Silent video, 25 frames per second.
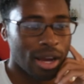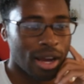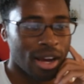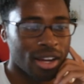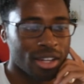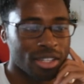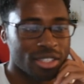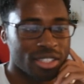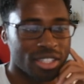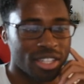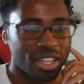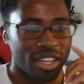
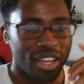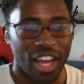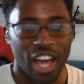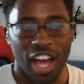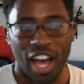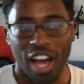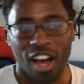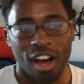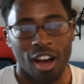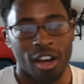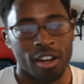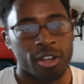Honestly,
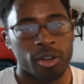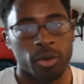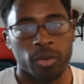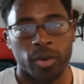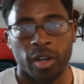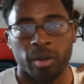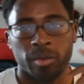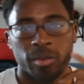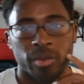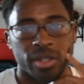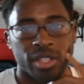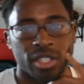
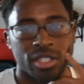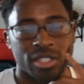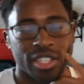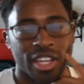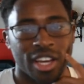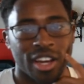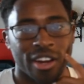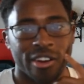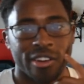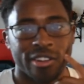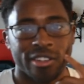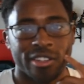underwhelmed with his
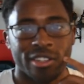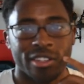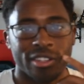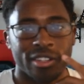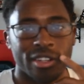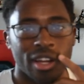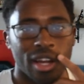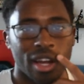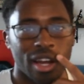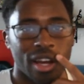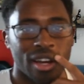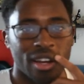character.
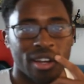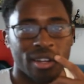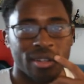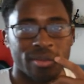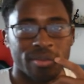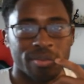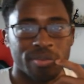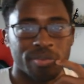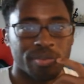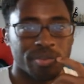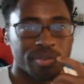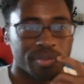
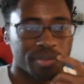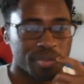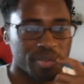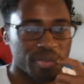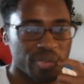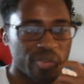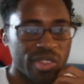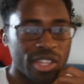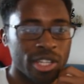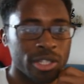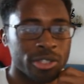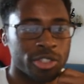
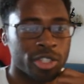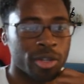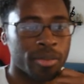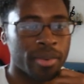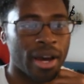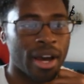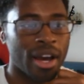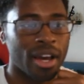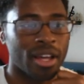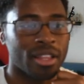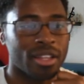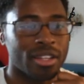Drum
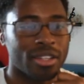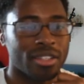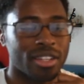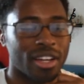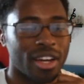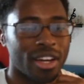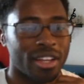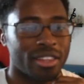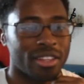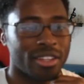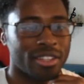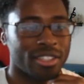Island,
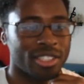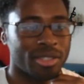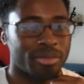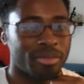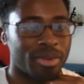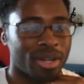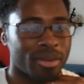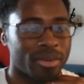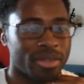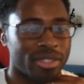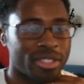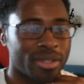I think, is
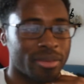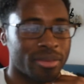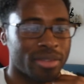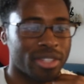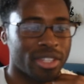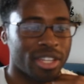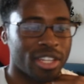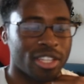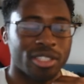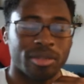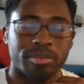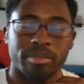probably something
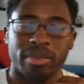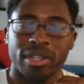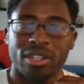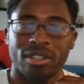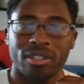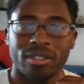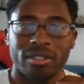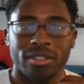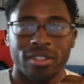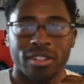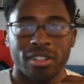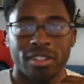that is
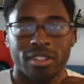better